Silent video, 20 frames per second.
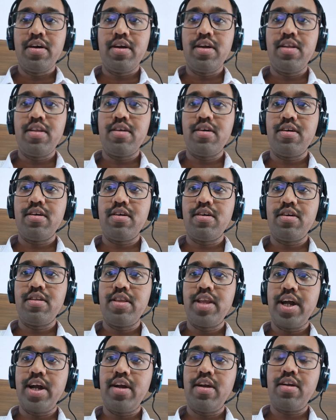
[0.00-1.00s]
In
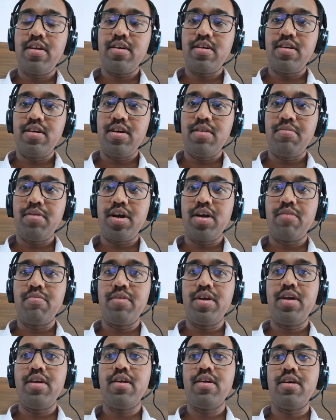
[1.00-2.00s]
that
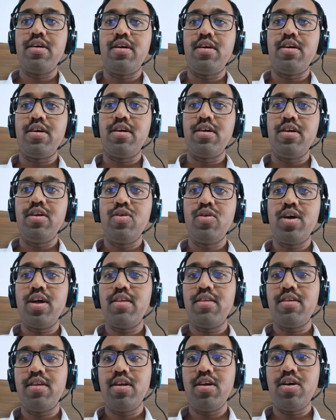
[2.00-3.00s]
department, you
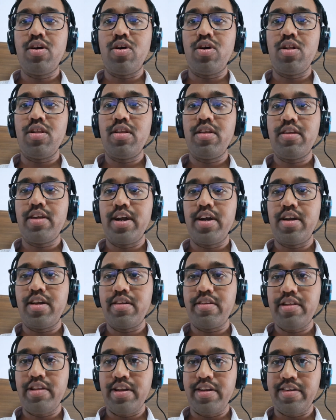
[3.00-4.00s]
can see all the
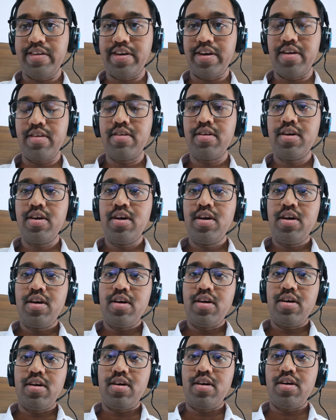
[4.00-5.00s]
centers listed.
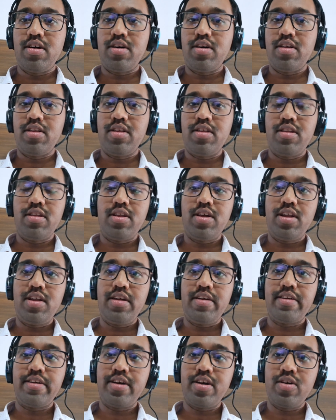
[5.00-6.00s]
They
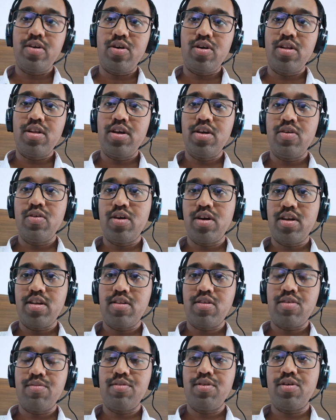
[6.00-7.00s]
listed all the
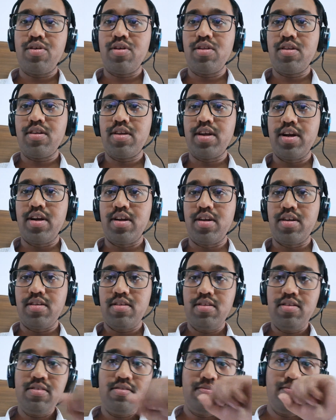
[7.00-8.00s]
URLs of the all the center.
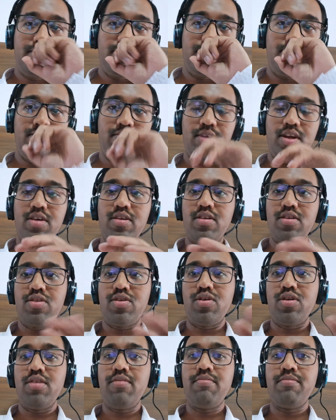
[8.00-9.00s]

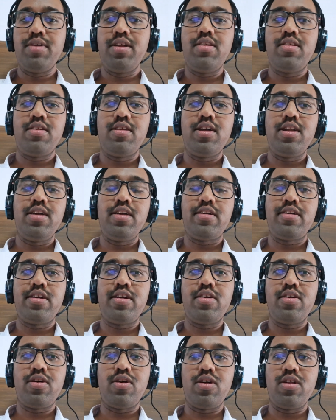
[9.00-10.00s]
Sorry, means they
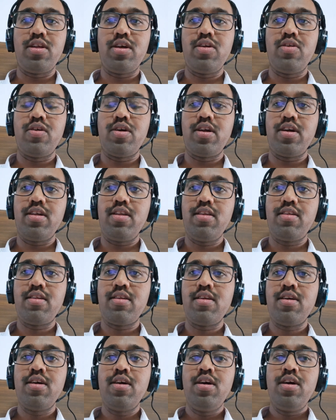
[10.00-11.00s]
listed all the
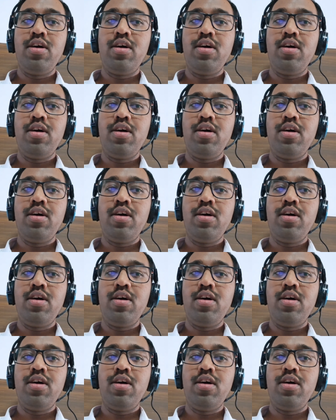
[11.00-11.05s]
URLs